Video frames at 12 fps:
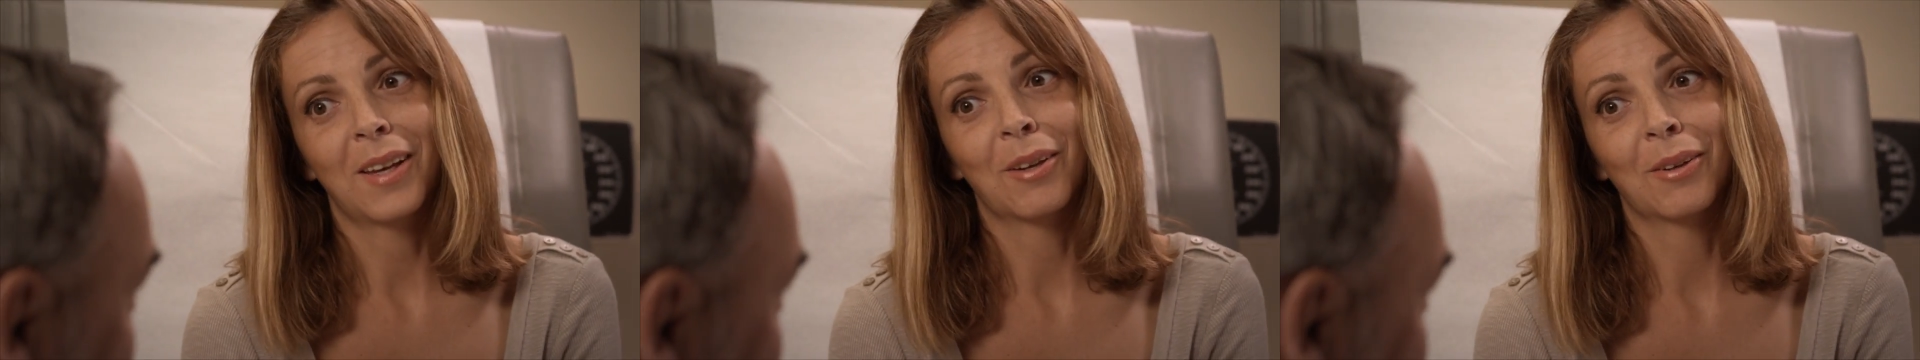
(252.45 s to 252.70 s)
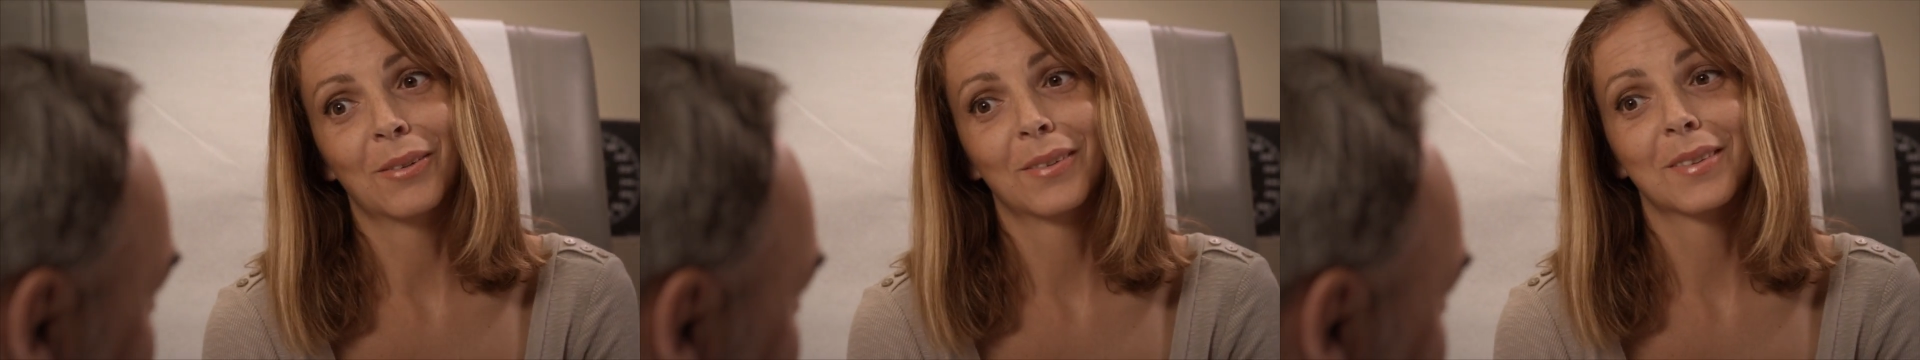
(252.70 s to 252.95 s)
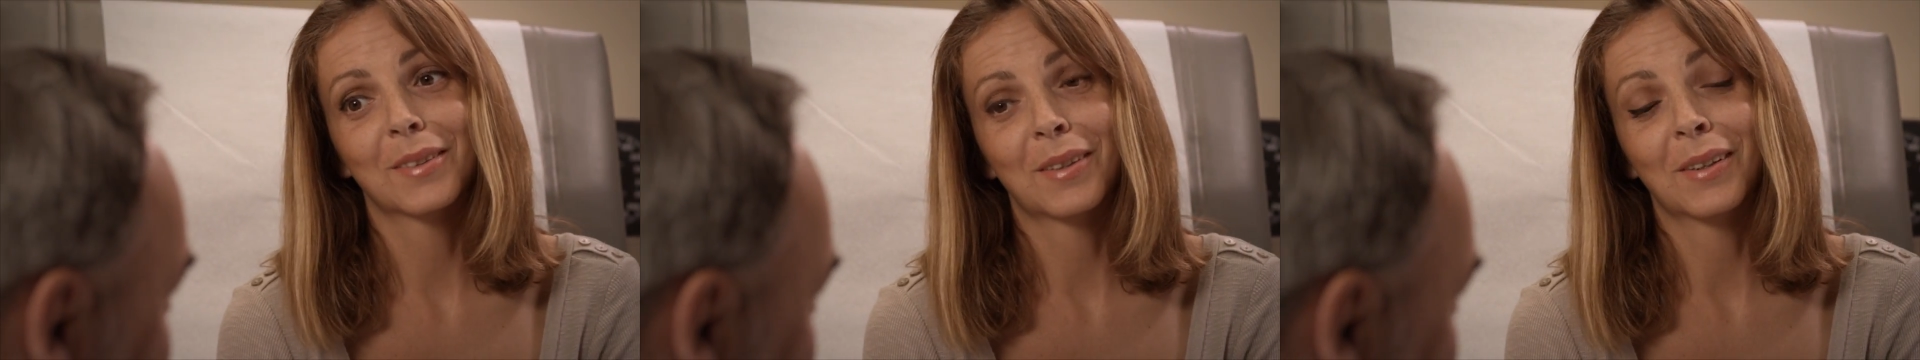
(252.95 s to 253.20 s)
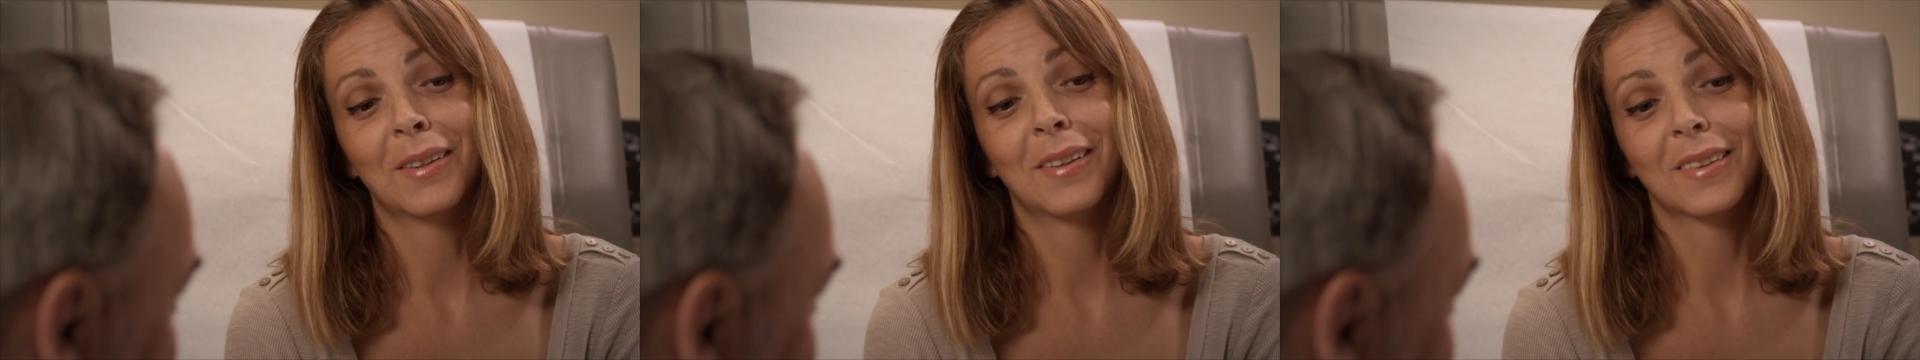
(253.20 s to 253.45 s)
that she
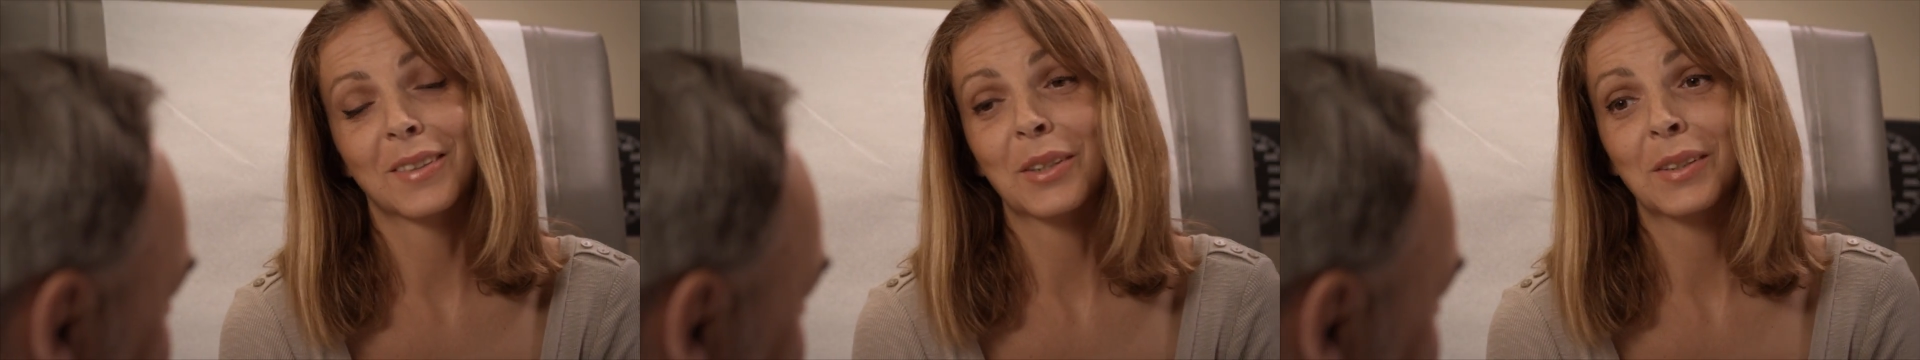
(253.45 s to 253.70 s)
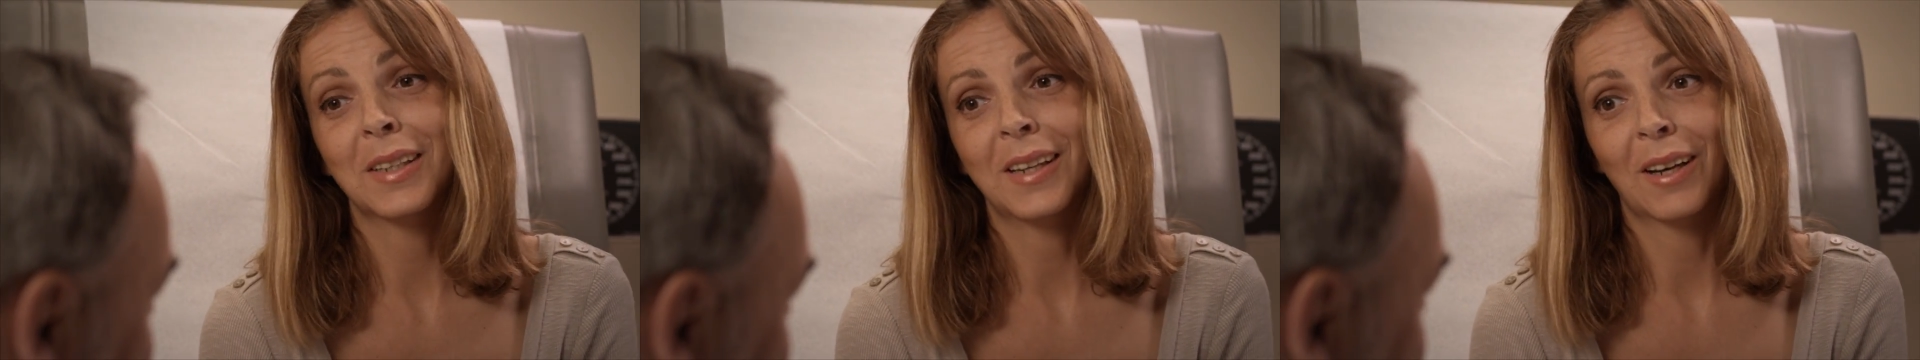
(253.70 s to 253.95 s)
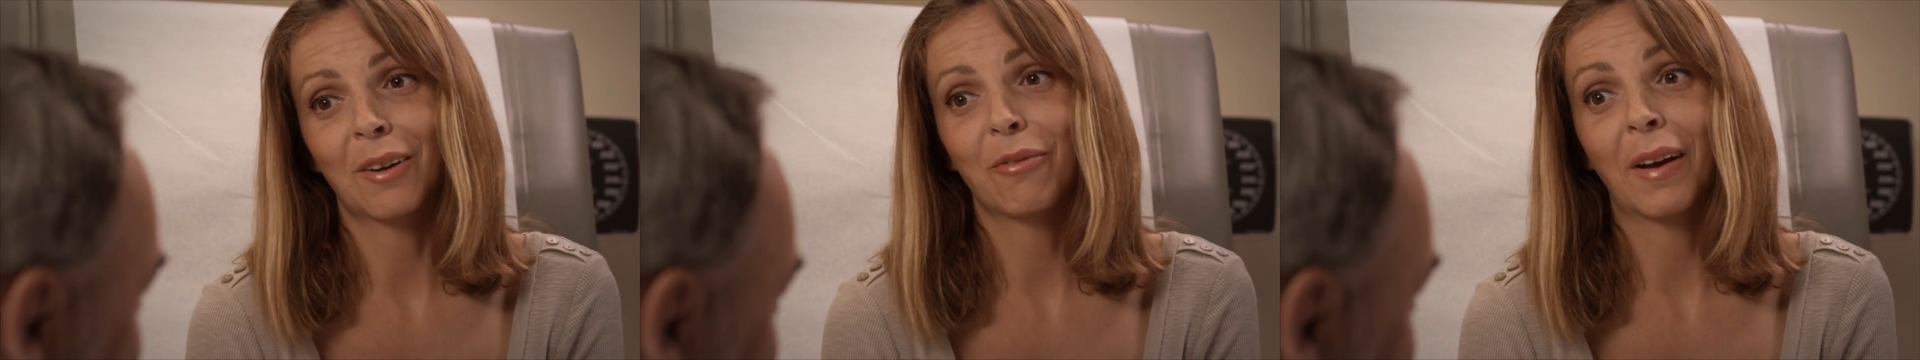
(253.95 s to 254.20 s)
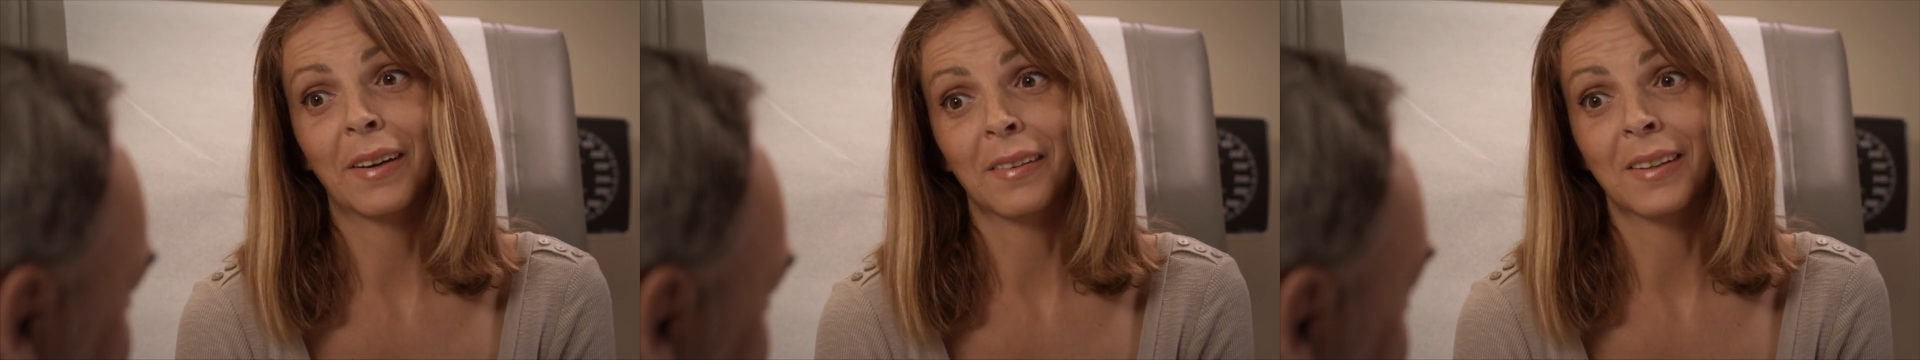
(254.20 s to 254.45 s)
should live a
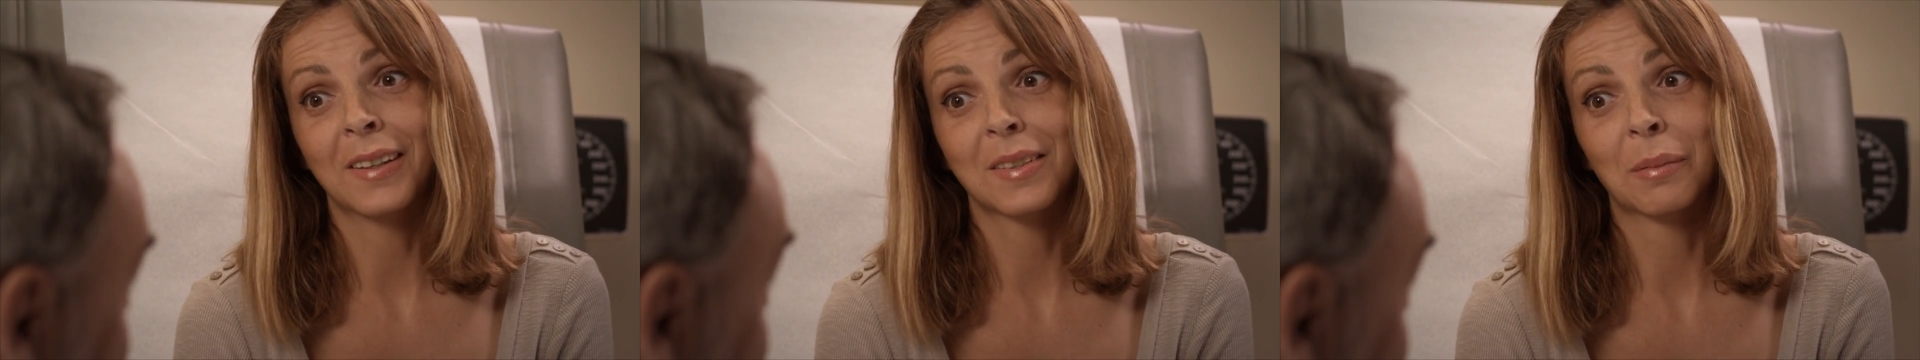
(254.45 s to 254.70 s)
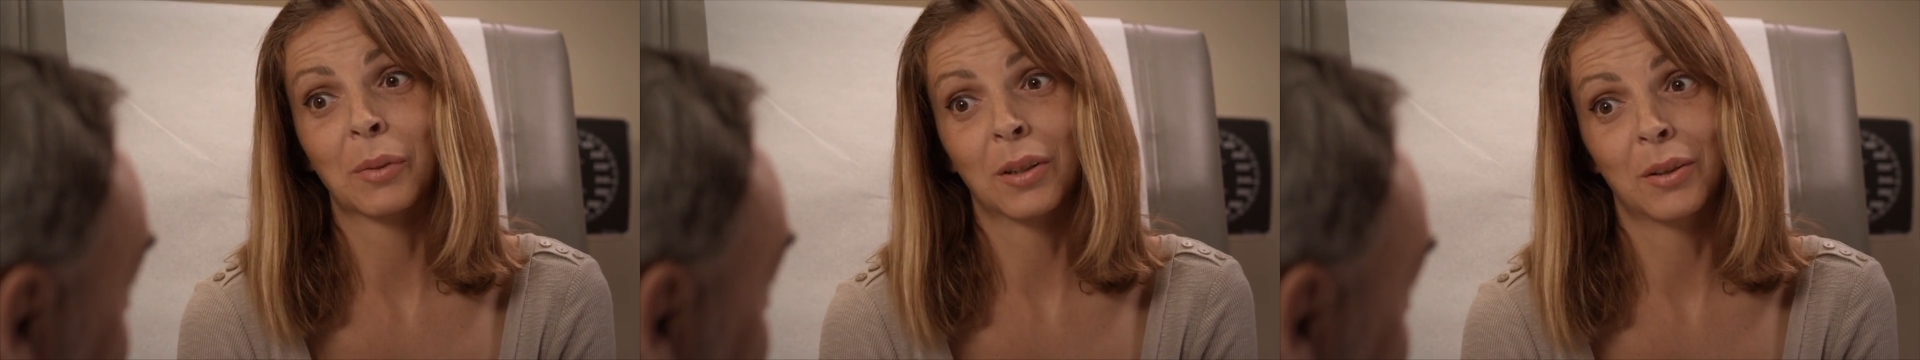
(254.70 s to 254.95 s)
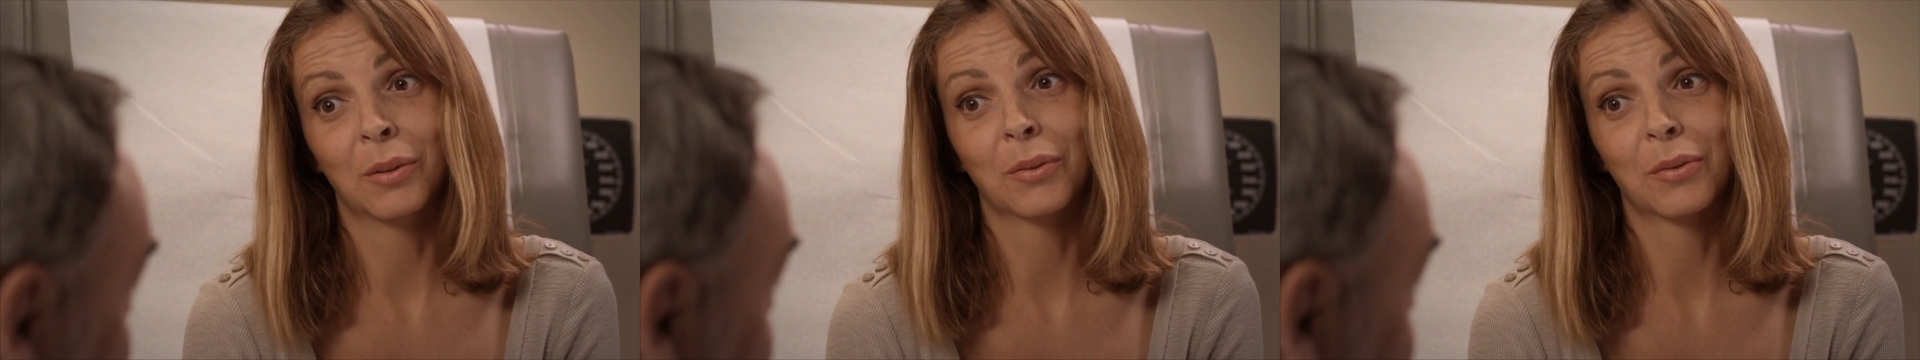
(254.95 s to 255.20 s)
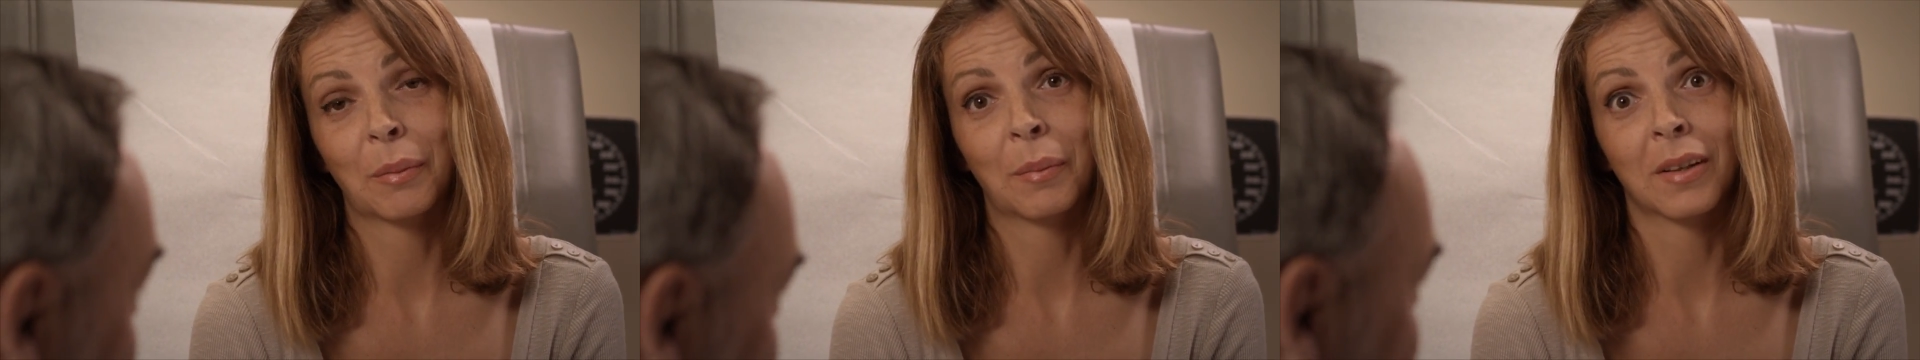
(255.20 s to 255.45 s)
normal, happy, healthy life.